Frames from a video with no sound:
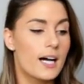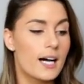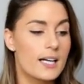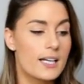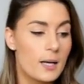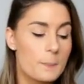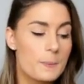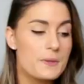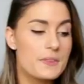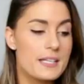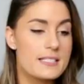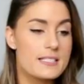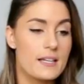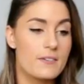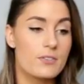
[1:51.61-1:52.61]
A couple
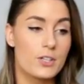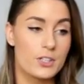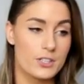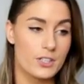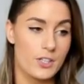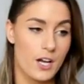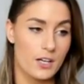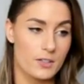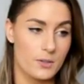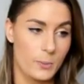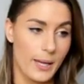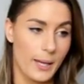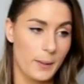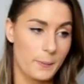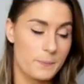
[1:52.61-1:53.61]
things I've learned along the
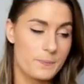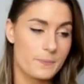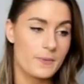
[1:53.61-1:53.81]
way.